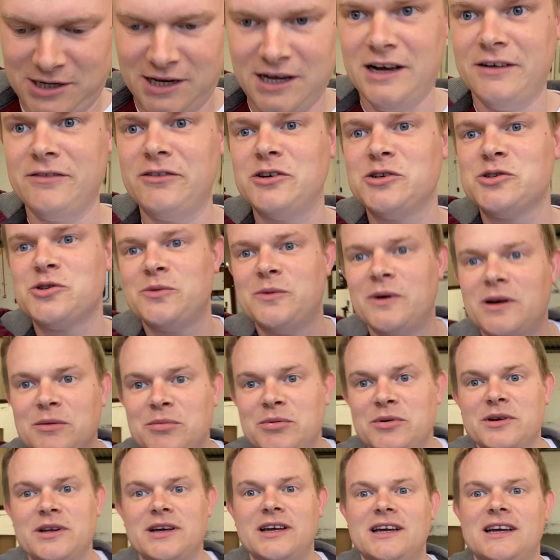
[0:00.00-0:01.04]
out, I've got somewhere
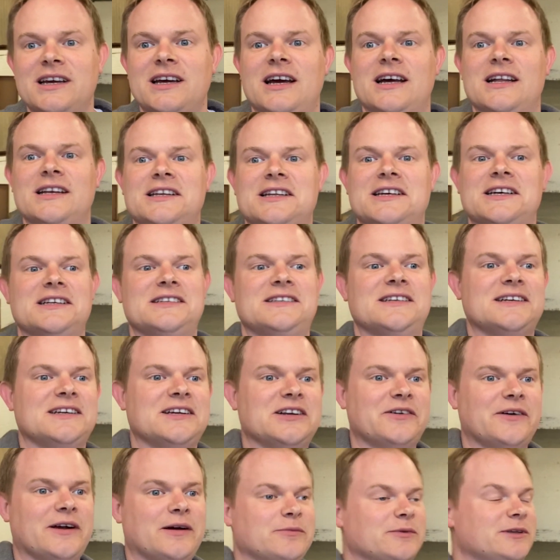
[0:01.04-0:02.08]
to put it and
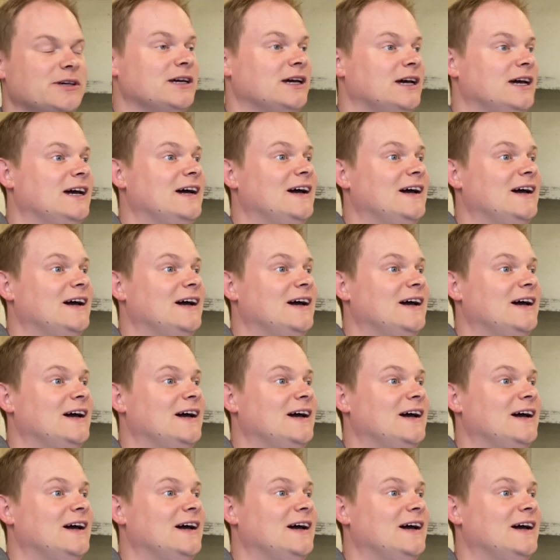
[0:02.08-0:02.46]
tinker around with it.